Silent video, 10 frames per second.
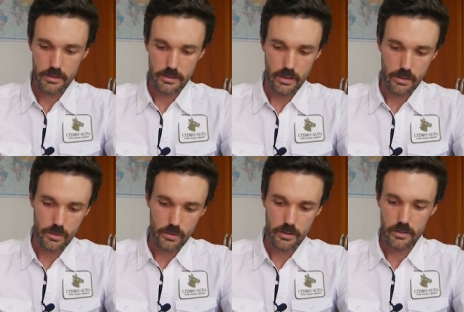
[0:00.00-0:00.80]

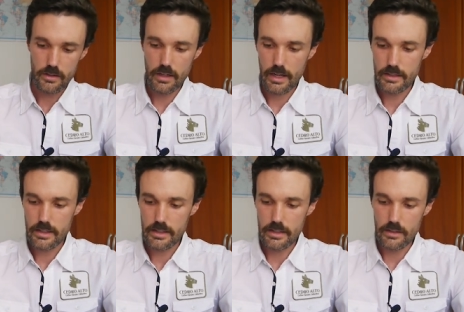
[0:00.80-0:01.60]
So
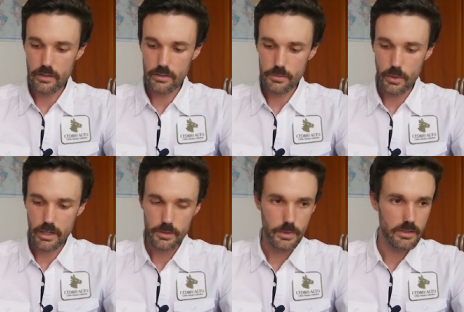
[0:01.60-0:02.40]
90 kilos
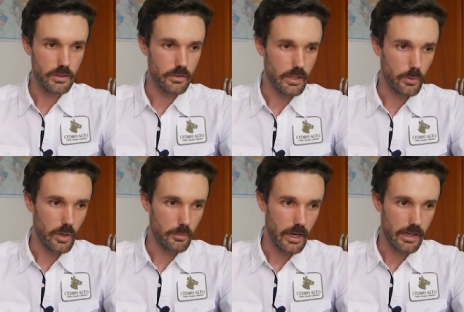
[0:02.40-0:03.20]
parchment to create
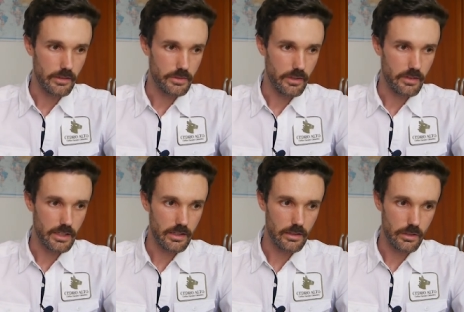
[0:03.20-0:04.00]
one bag of 70
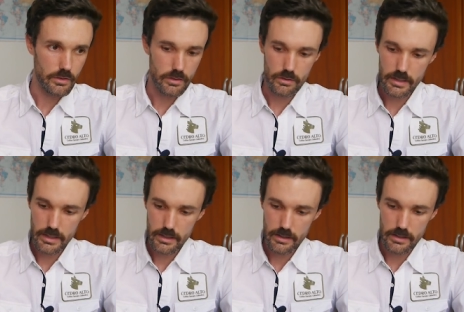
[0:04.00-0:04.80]
kilos
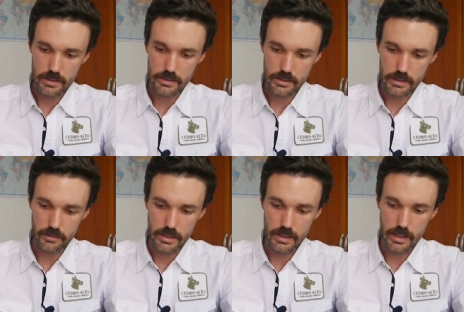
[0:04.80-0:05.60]
green is a
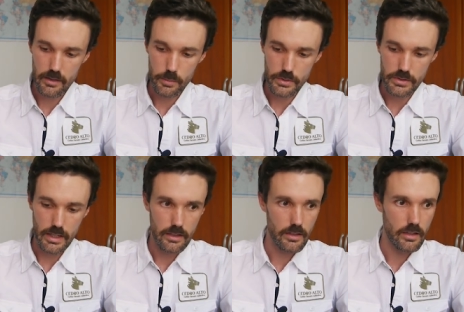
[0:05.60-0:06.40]

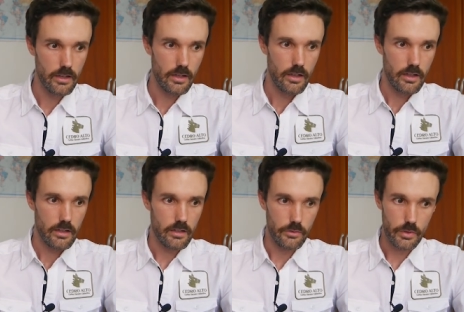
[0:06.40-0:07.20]
78%
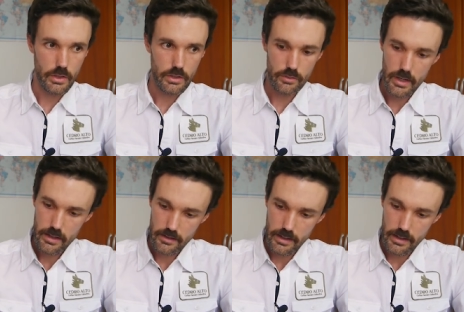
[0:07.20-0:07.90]
conversion rate.